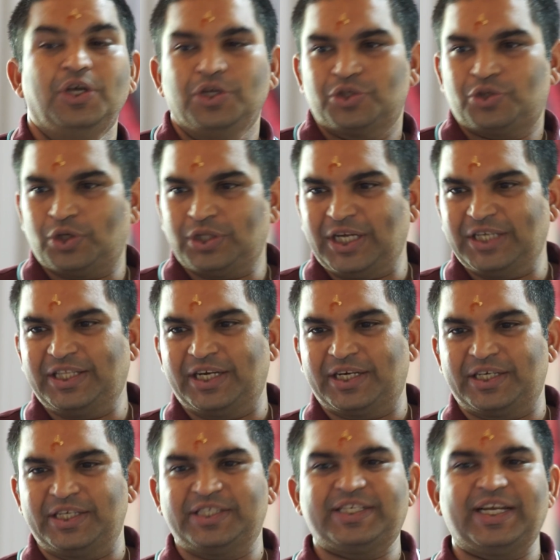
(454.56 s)
so that the
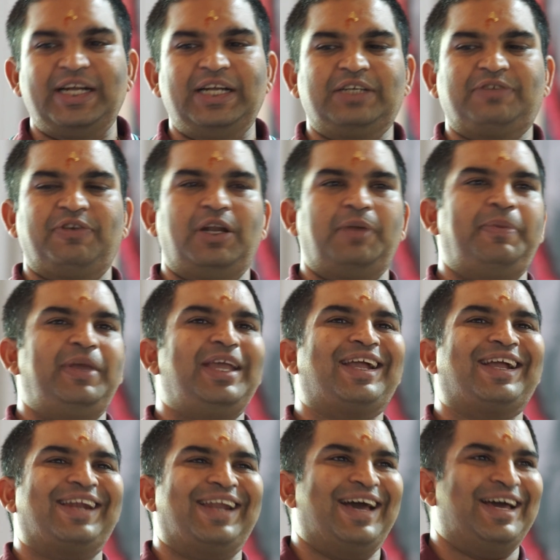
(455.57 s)
result will be
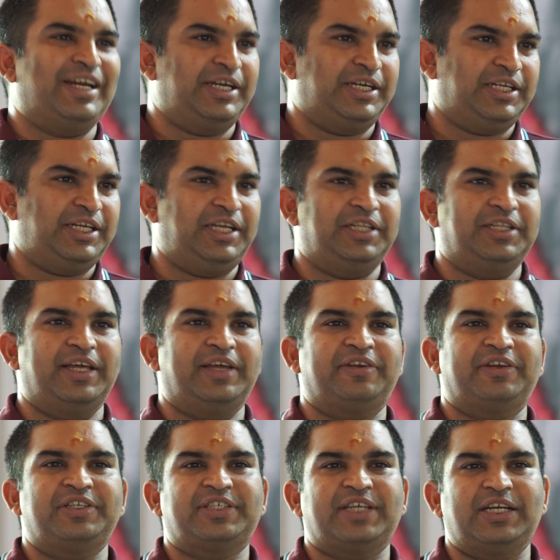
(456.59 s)
clarity. The
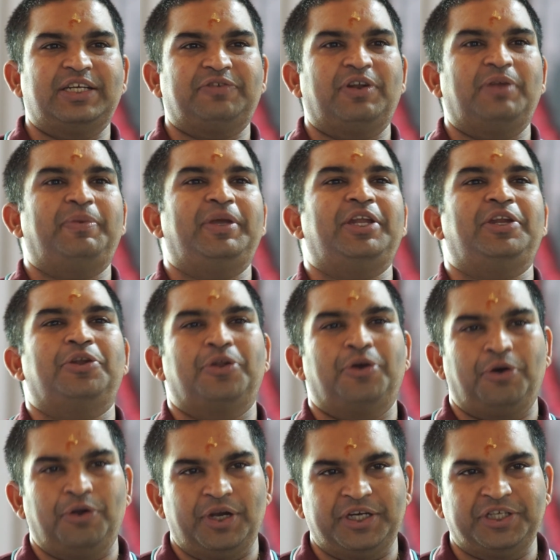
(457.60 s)
result will be
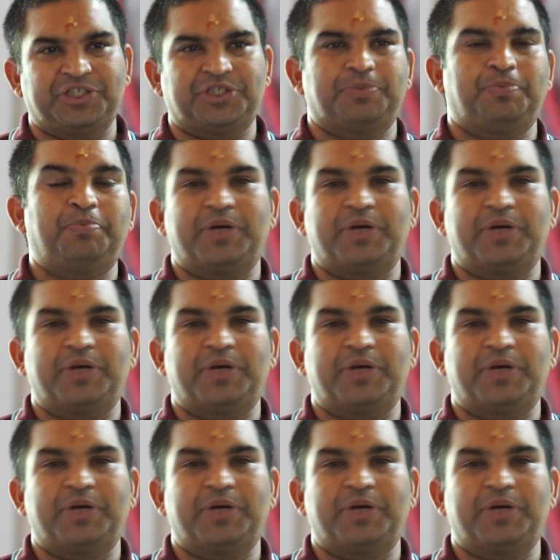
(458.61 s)
knowledge.